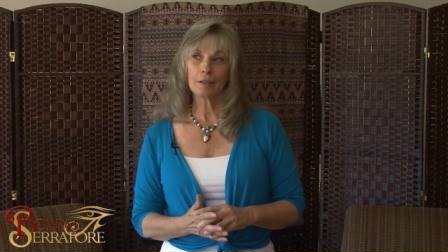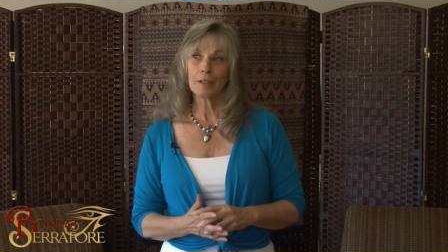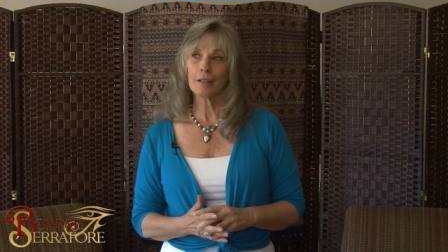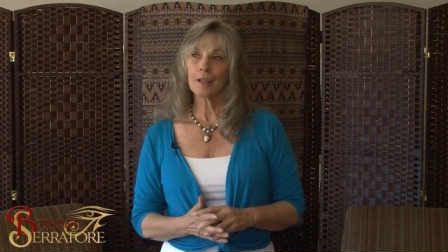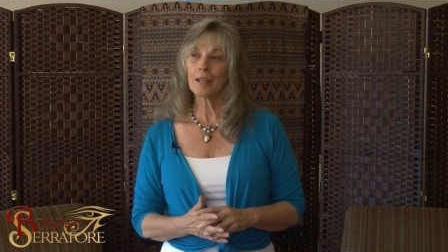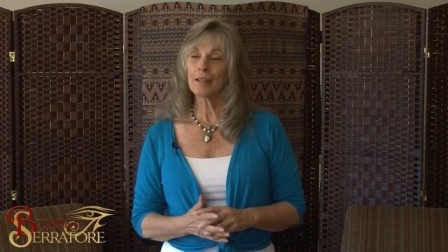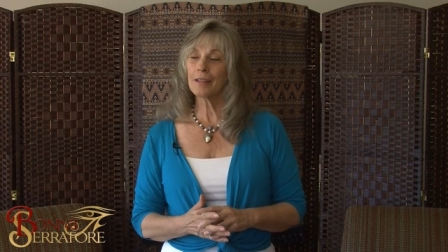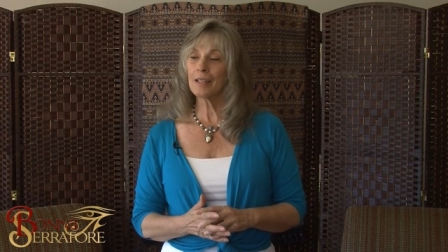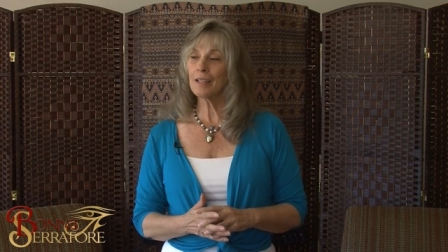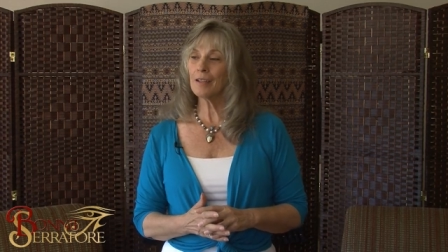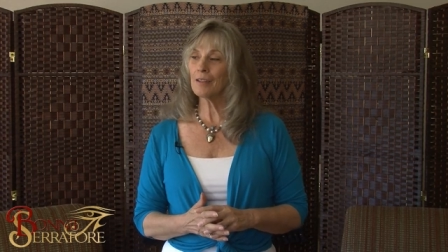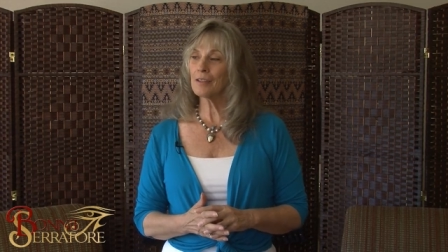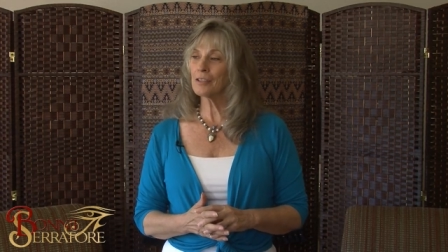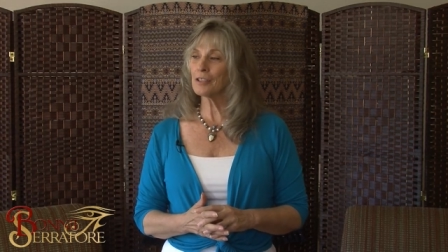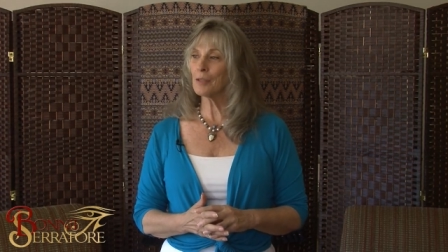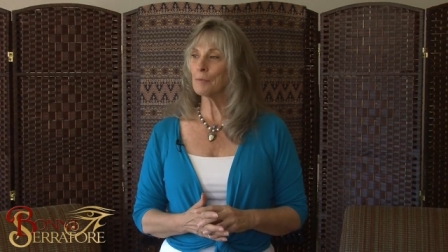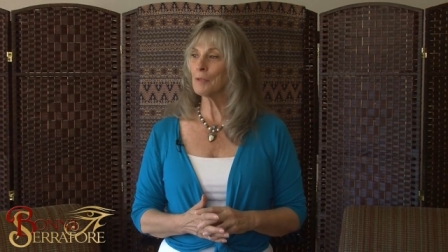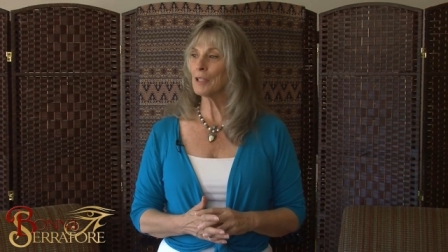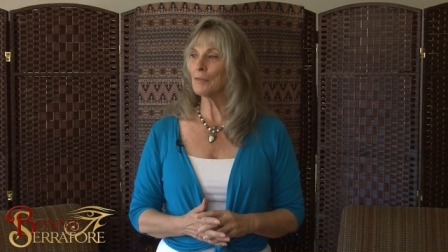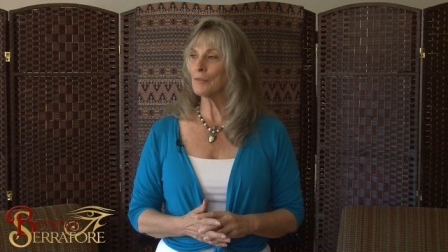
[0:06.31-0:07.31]
I think on
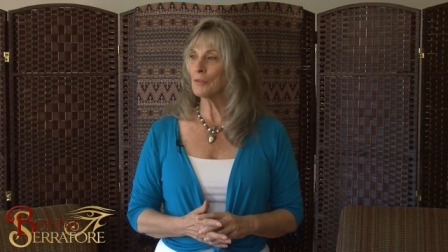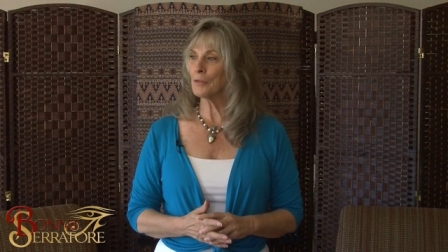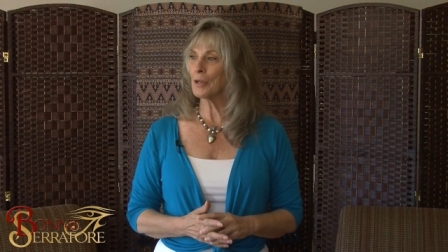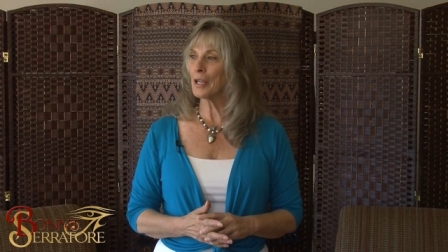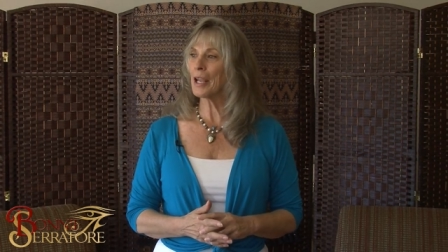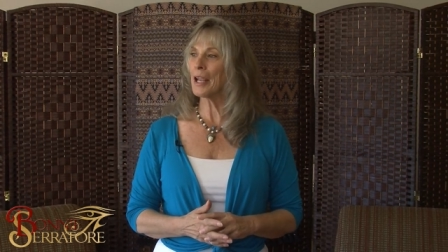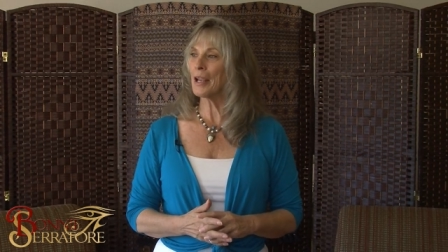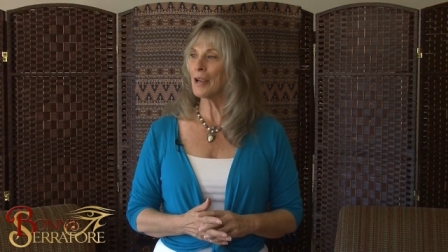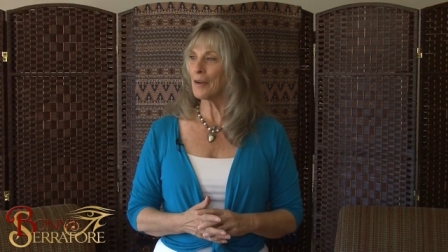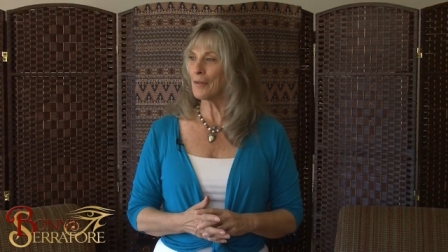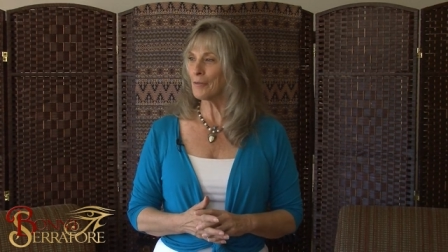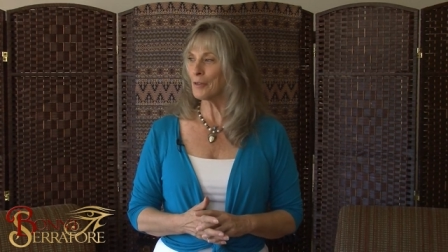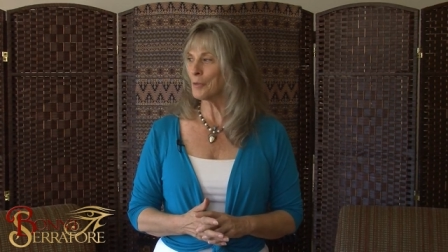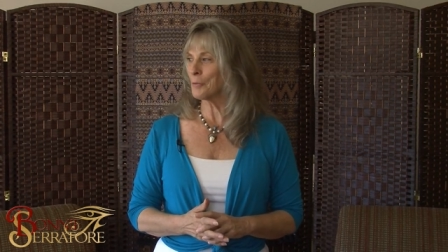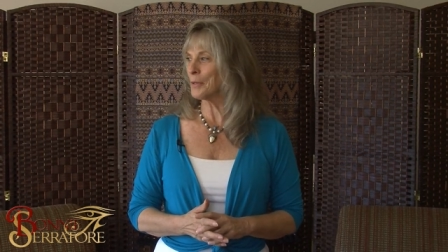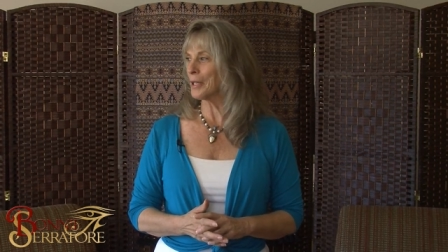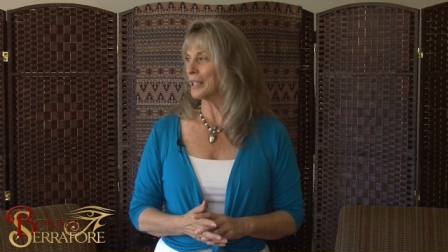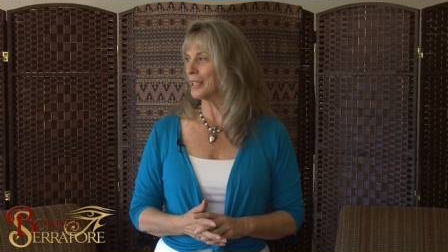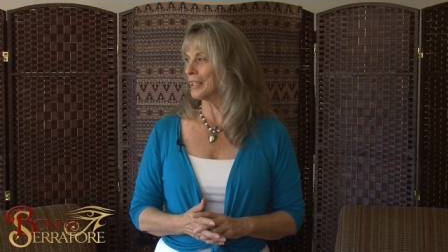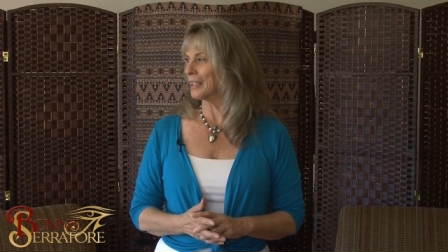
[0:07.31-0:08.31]
some level
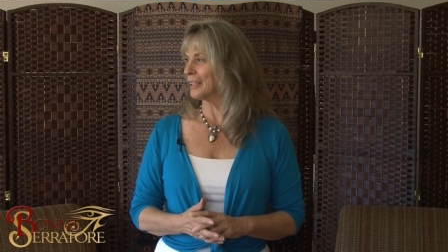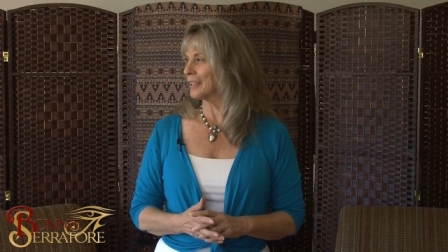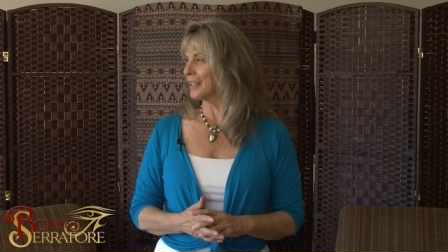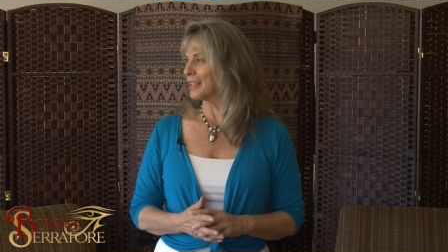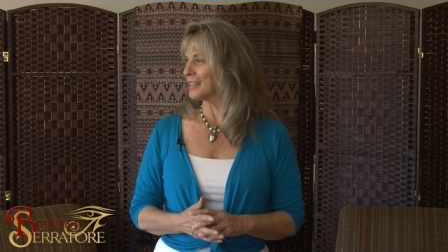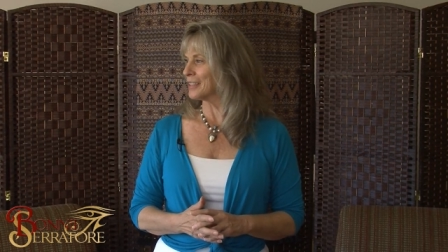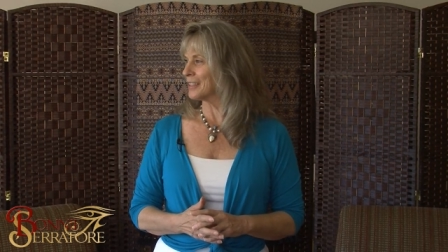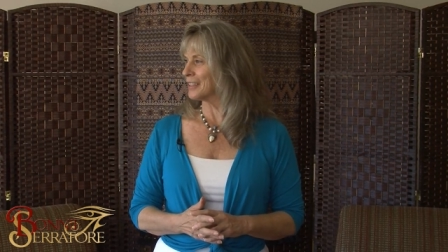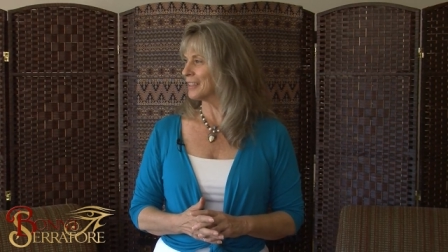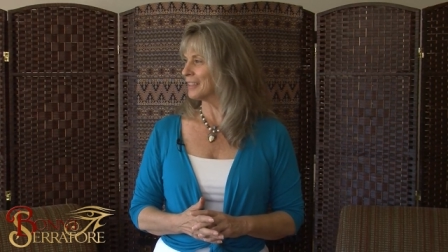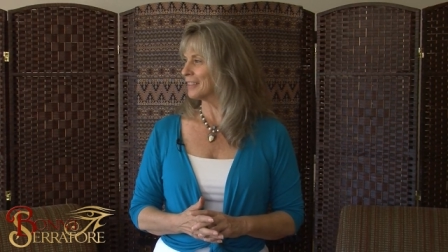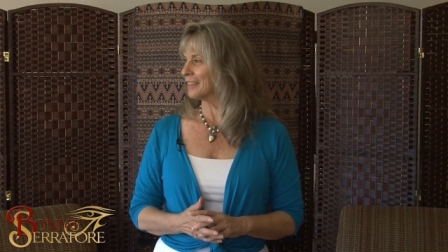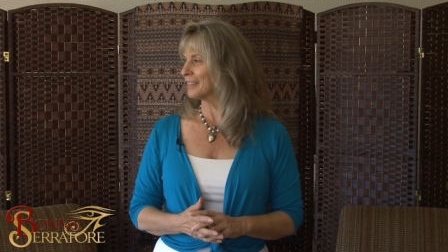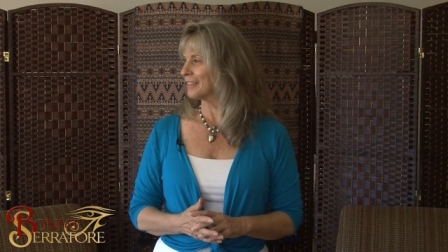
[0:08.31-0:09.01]
everybody does it